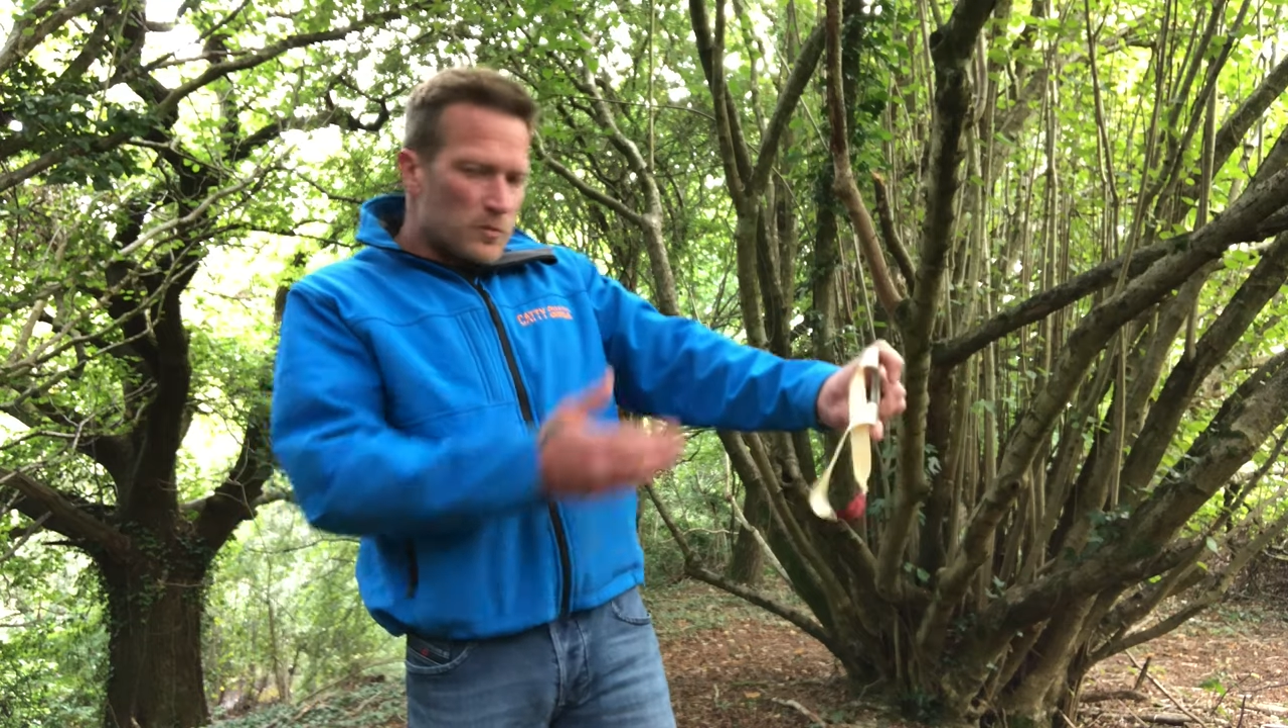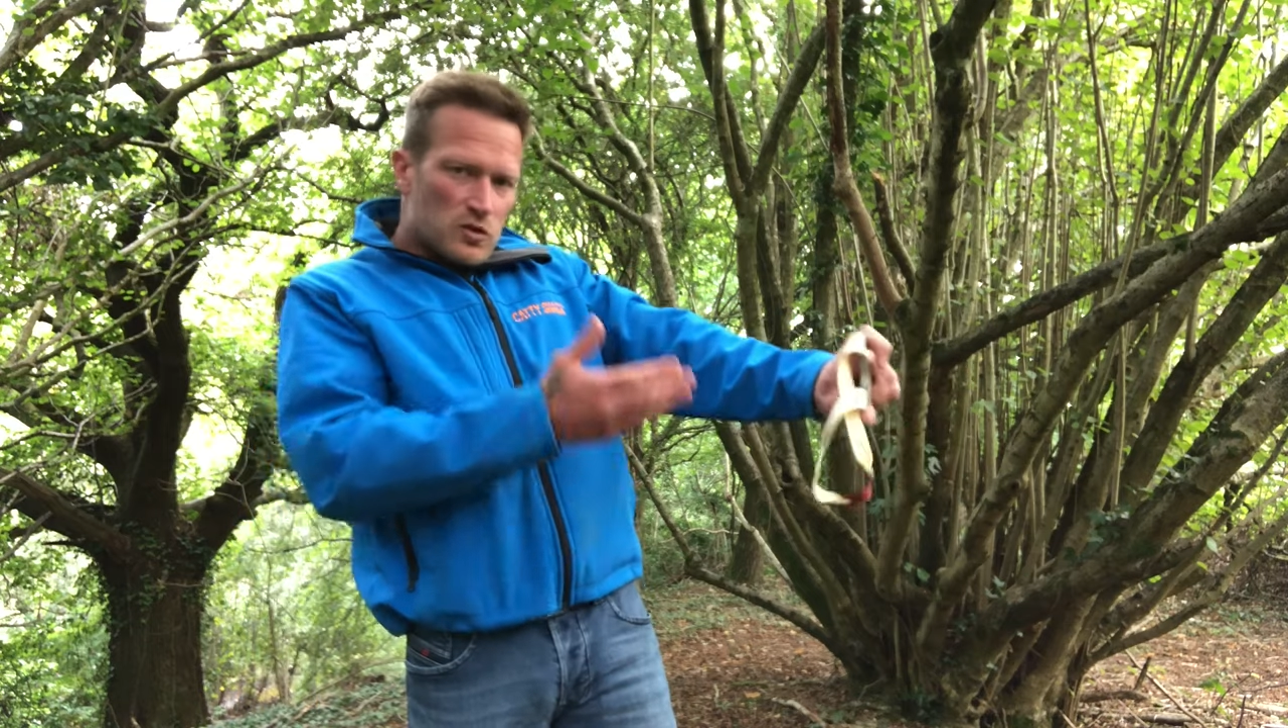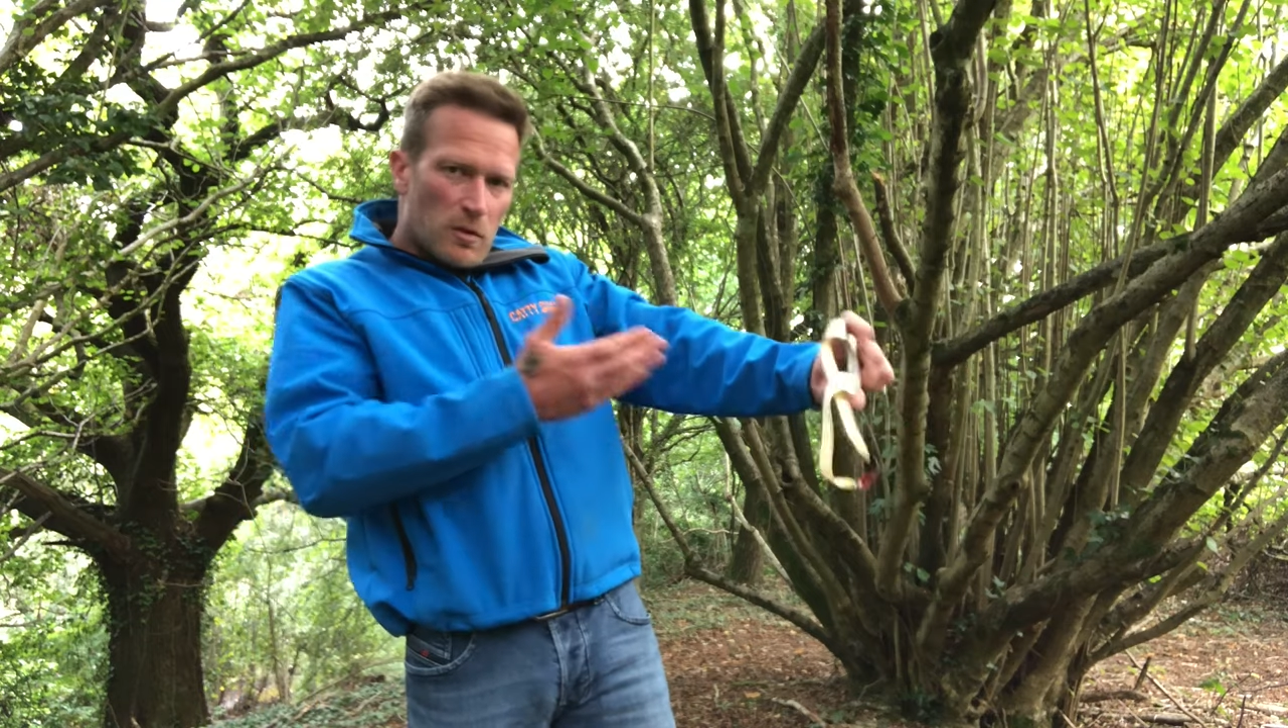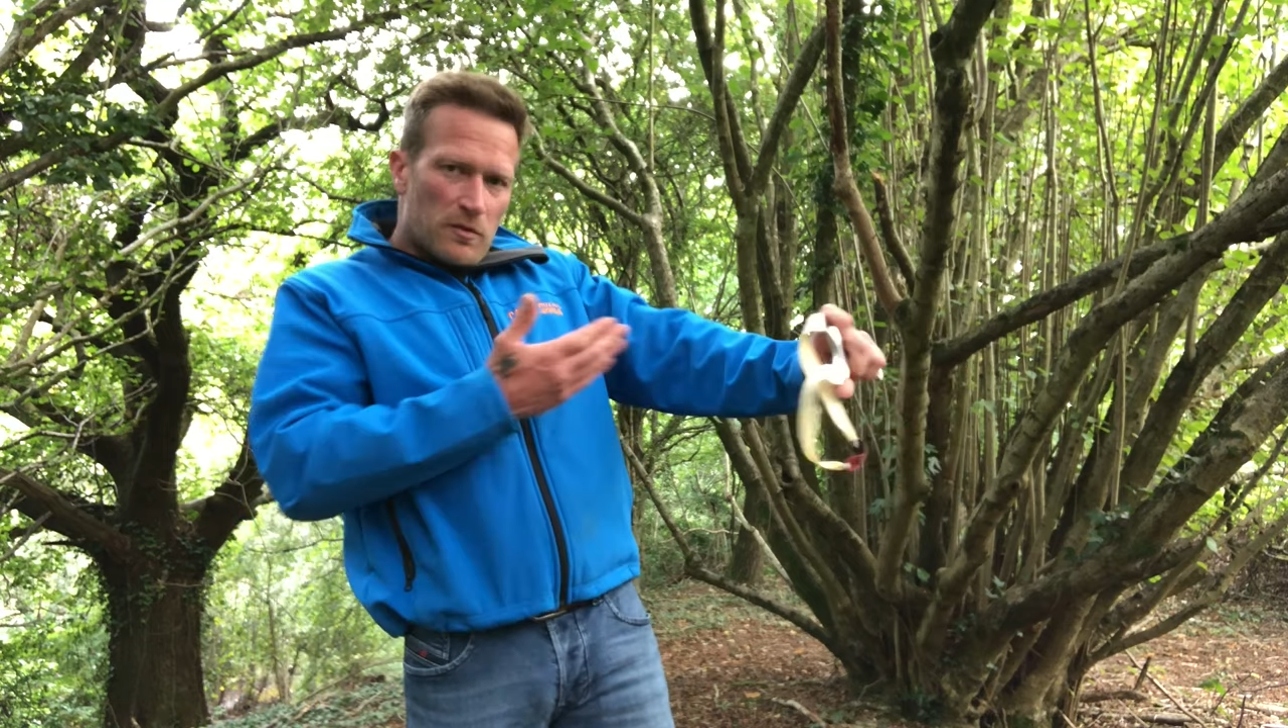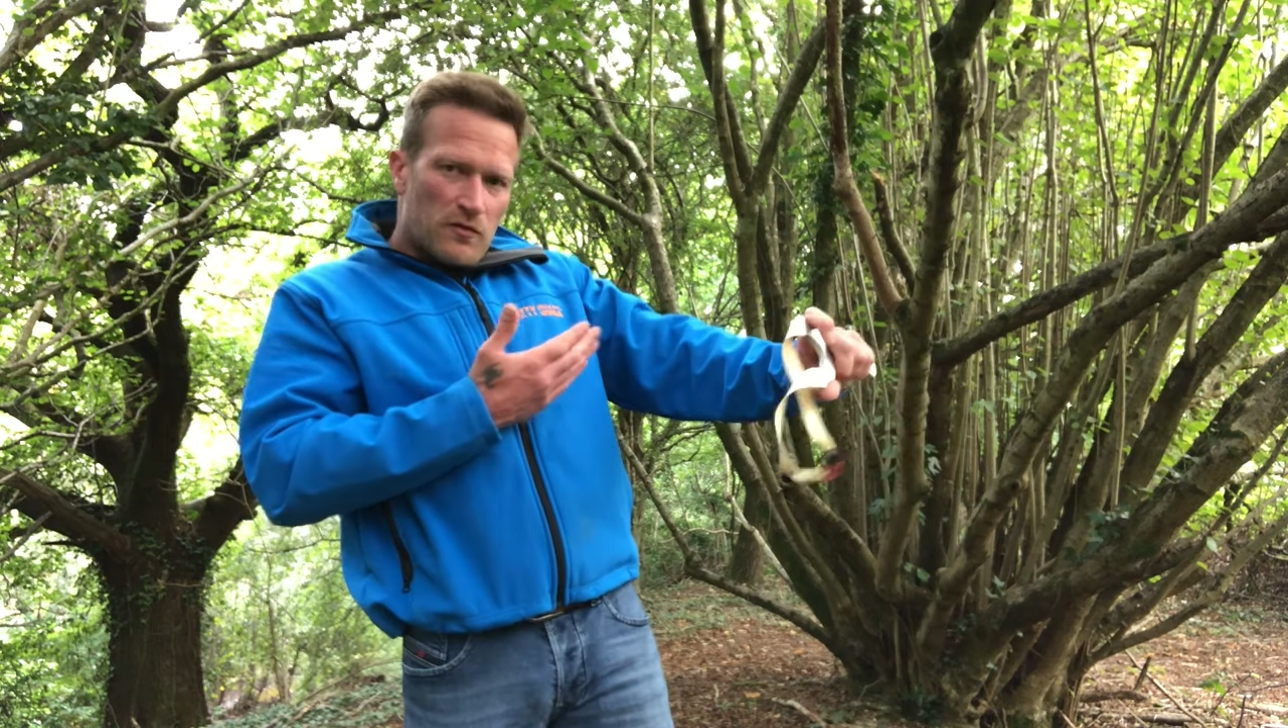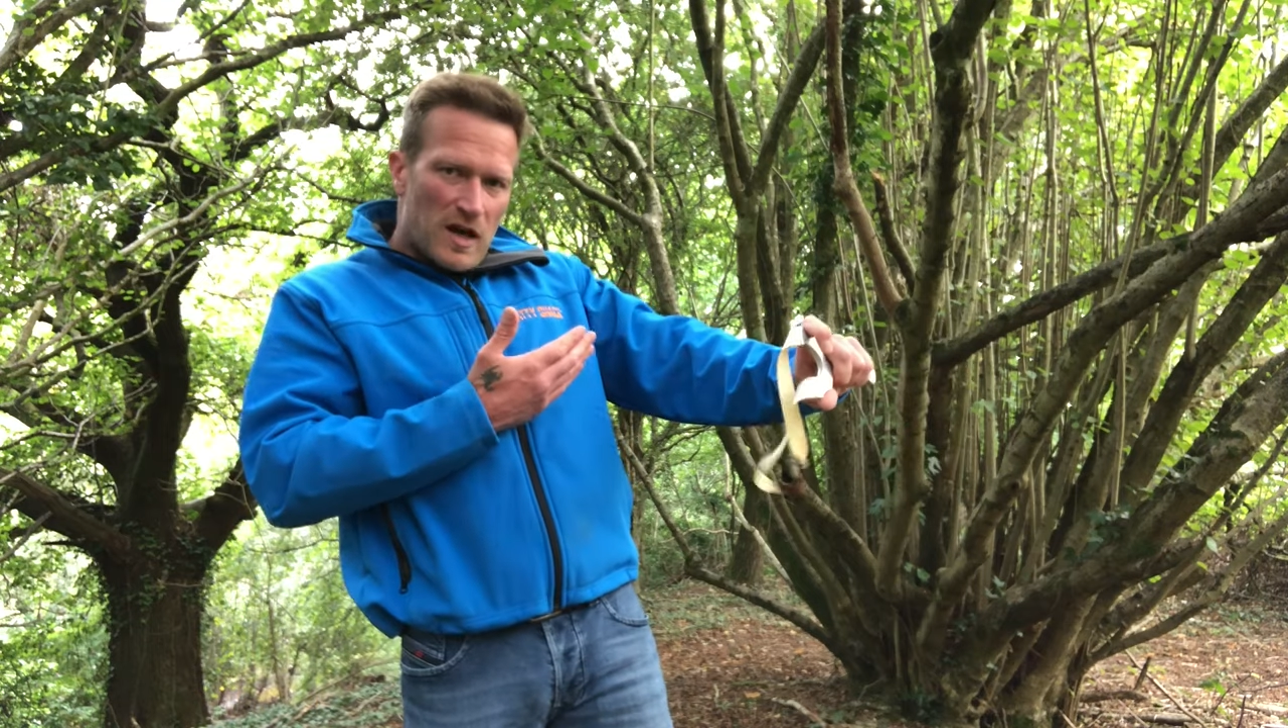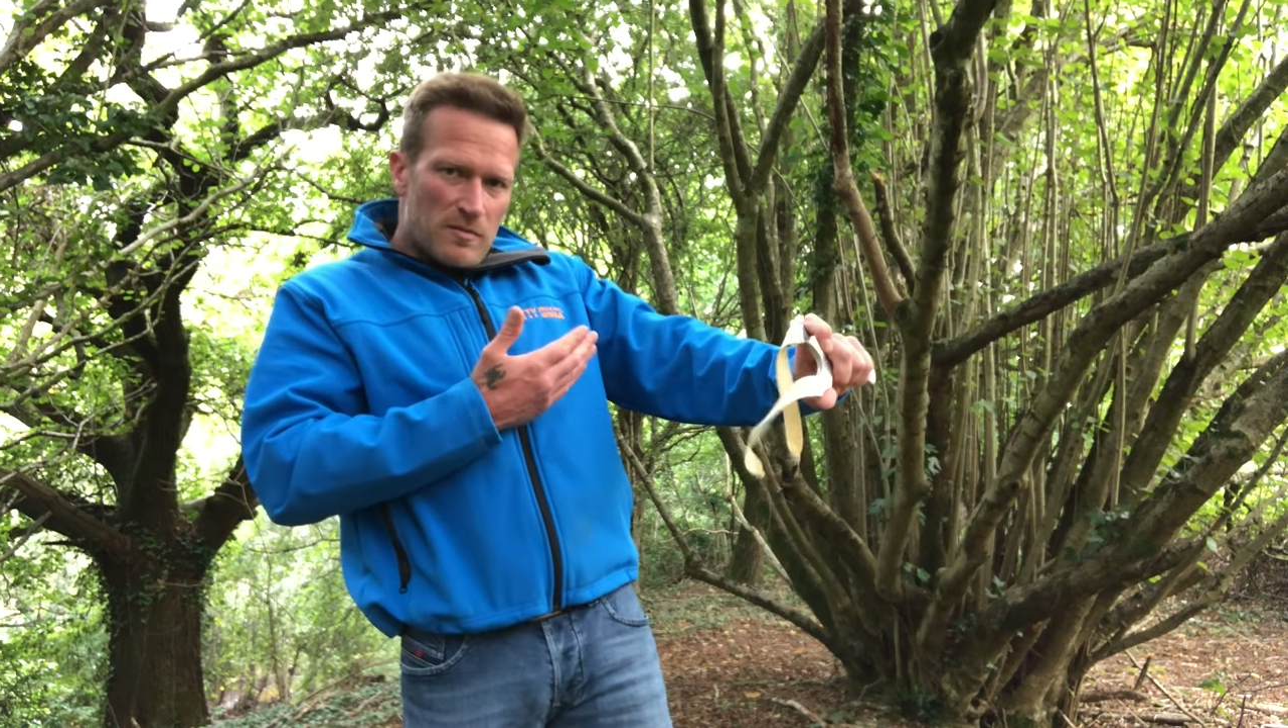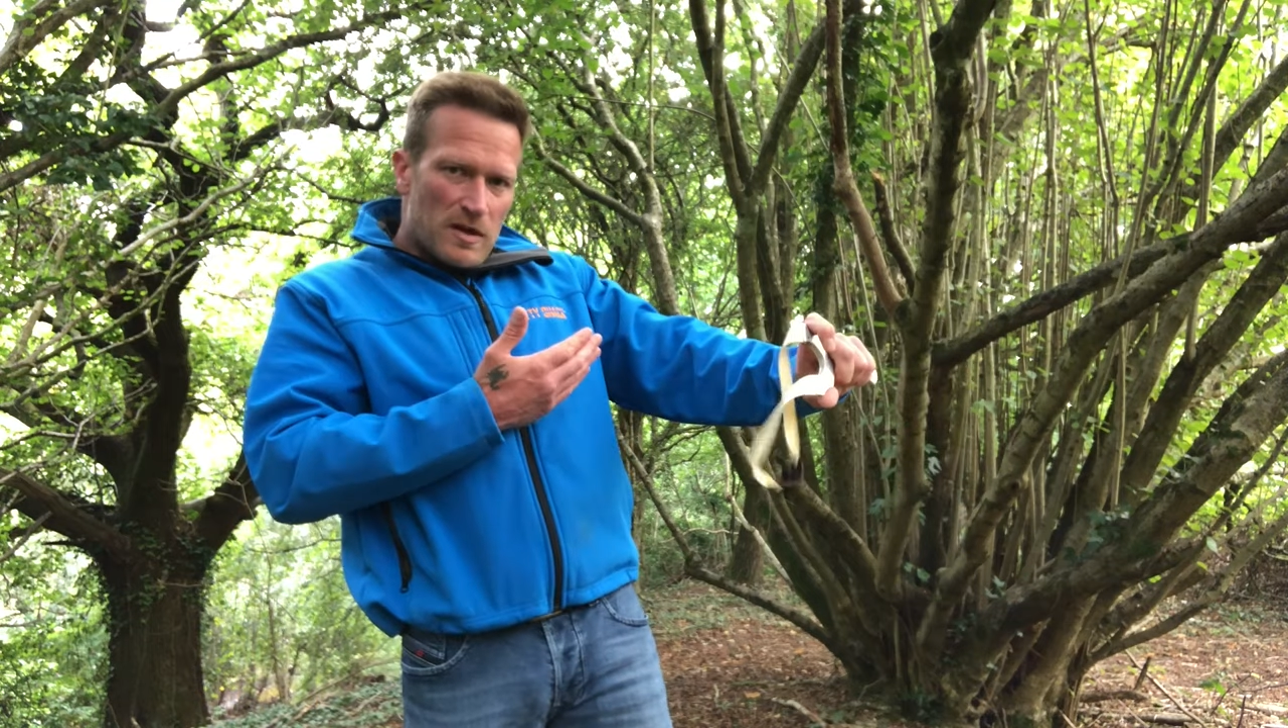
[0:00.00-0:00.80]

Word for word: stop the frame